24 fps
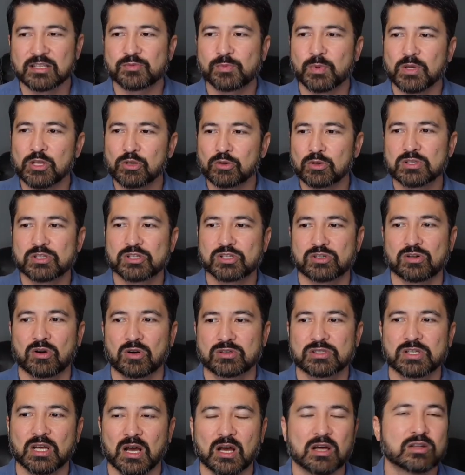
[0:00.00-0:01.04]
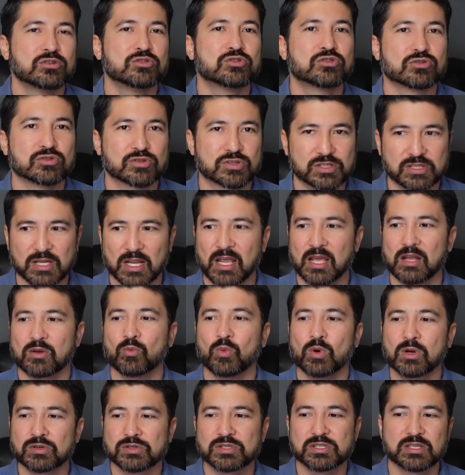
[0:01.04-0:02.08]
but you can start to understand
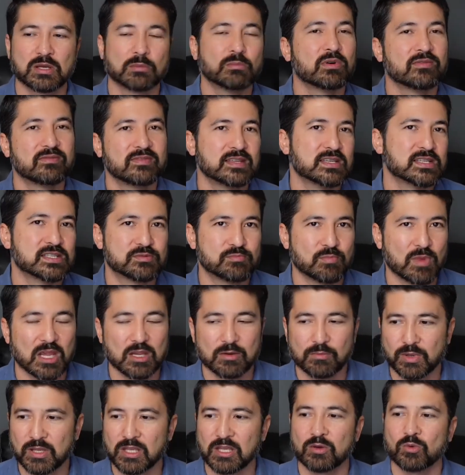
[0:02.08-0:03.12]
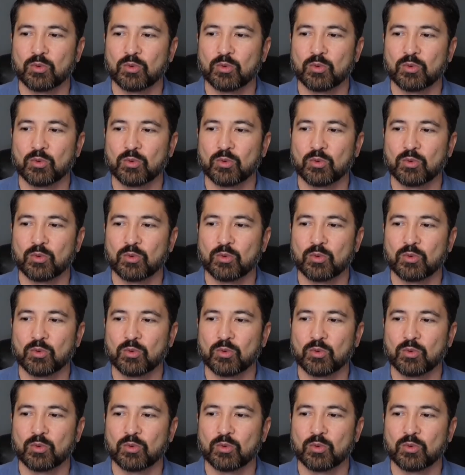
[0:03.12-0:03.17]
where some of these may be,